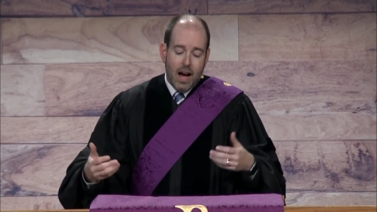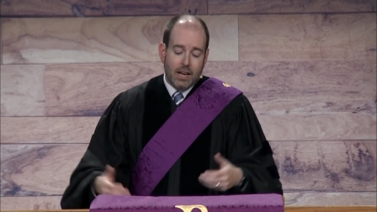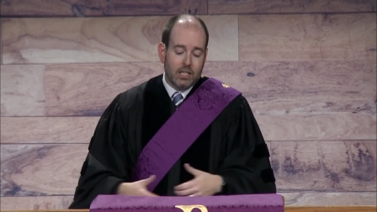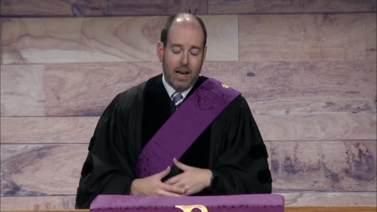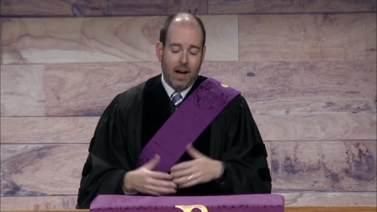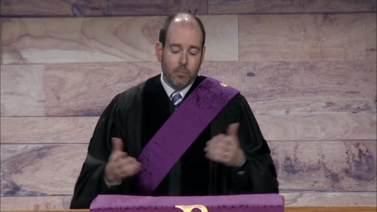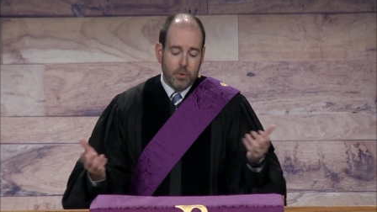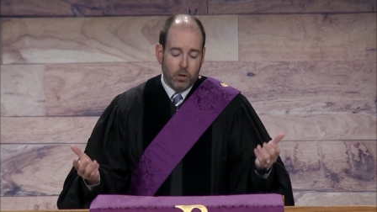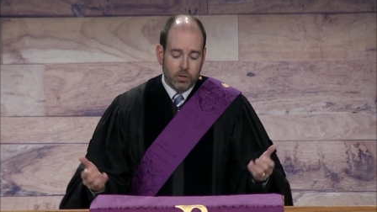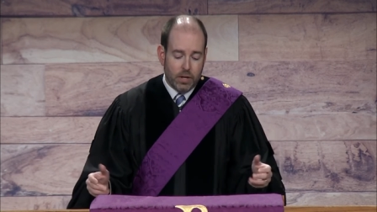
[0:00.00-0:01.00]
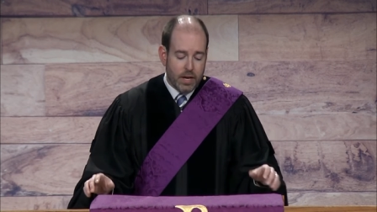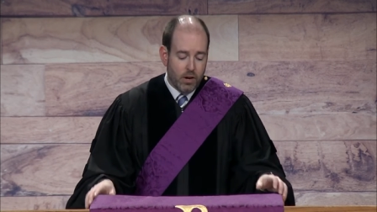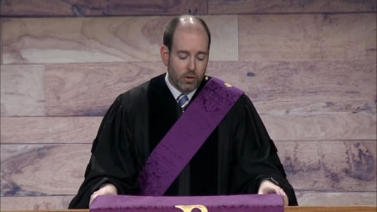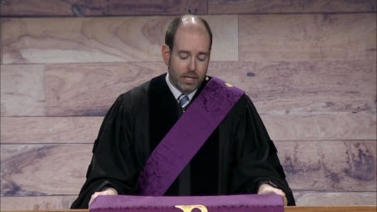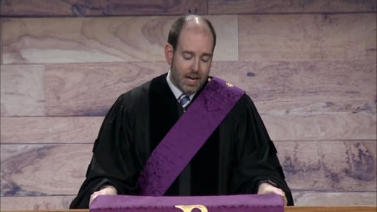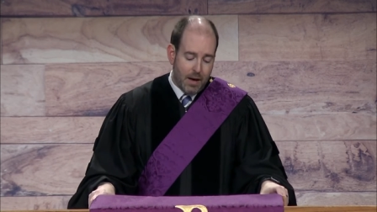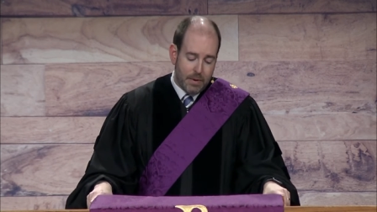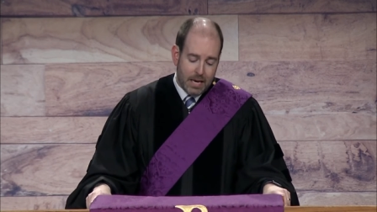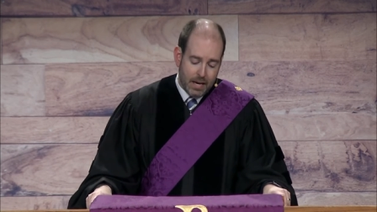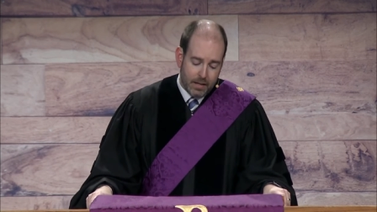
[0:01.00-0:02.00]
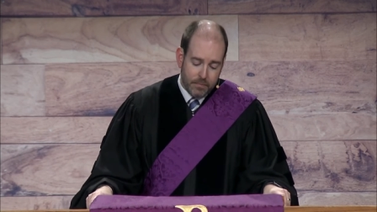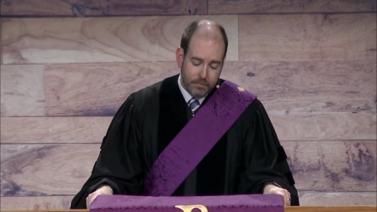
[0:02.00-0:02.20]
A town built on a hill cannot be hidden.